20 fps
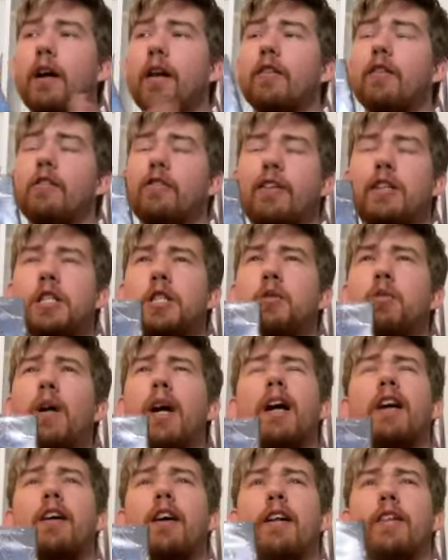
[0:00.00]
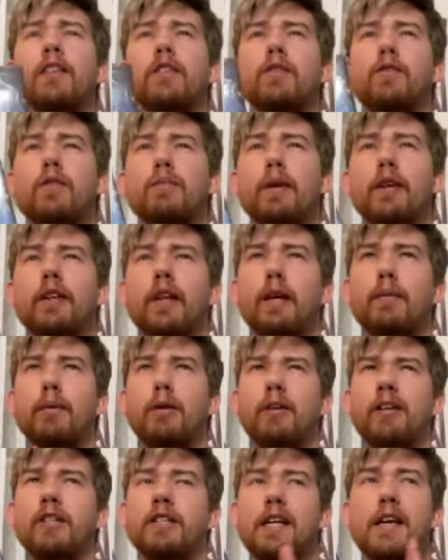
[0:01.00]
The reason why I got this for my
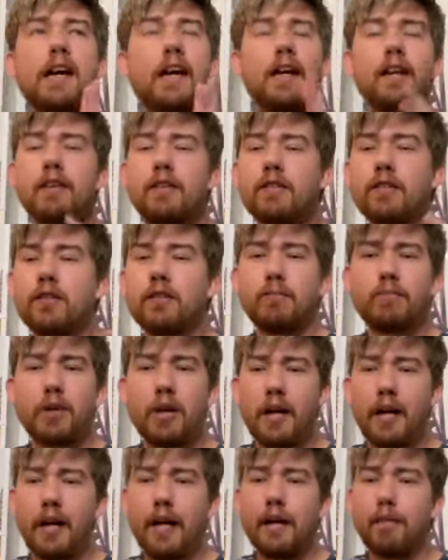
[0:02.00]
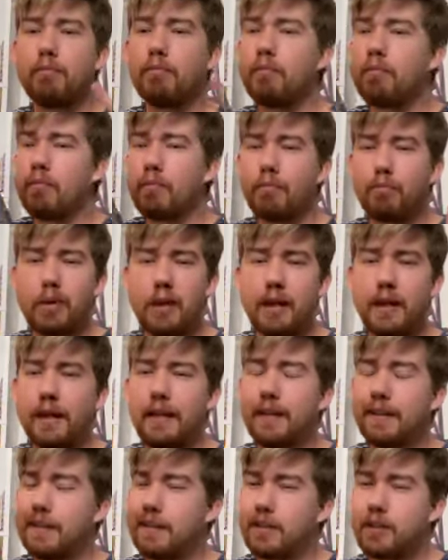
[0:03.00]
library is A, super hype,
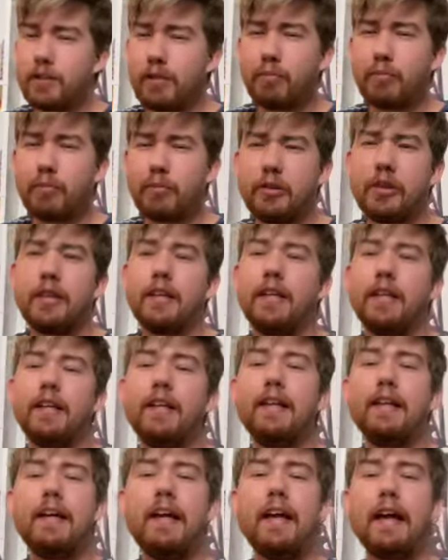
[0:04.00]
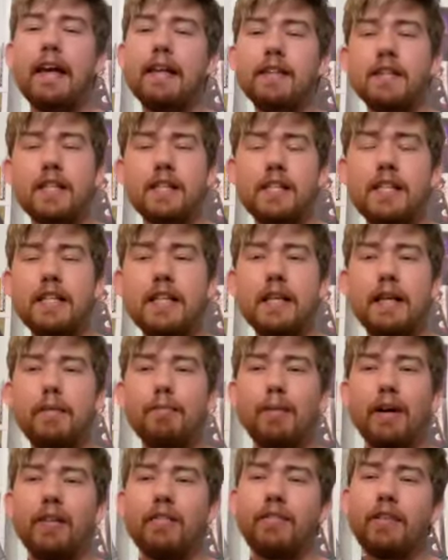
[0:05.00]
B, super pretty, and C,
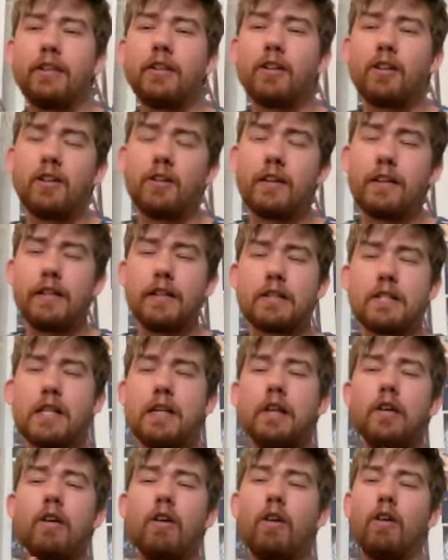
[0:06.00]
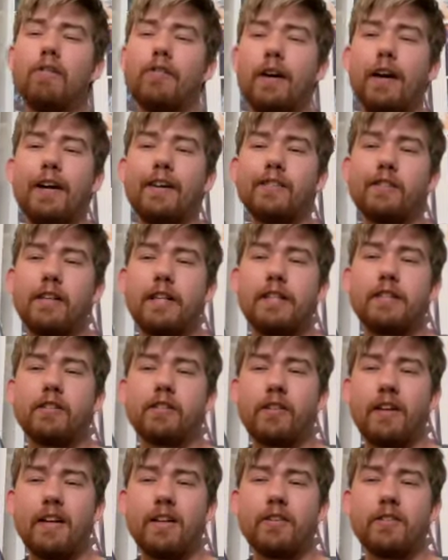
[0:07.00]
my friend Clint over at Reads
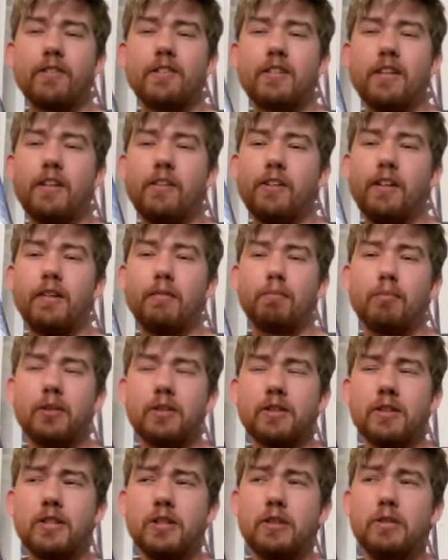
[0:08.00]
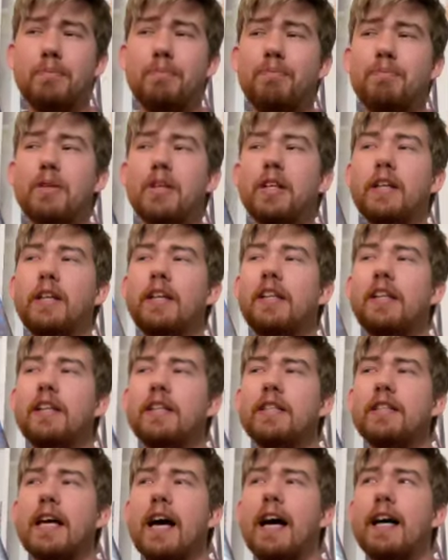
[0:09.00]
Readers here on BookTube,
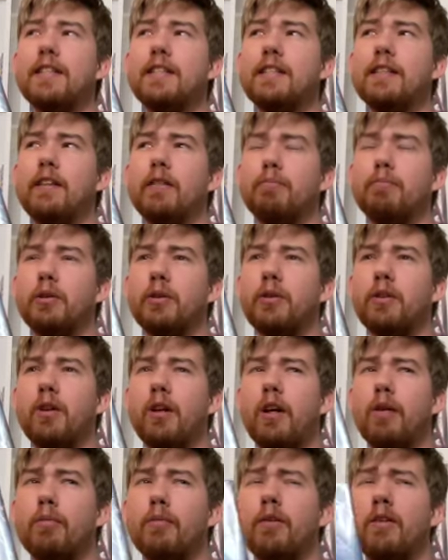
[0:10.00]
he's having a book club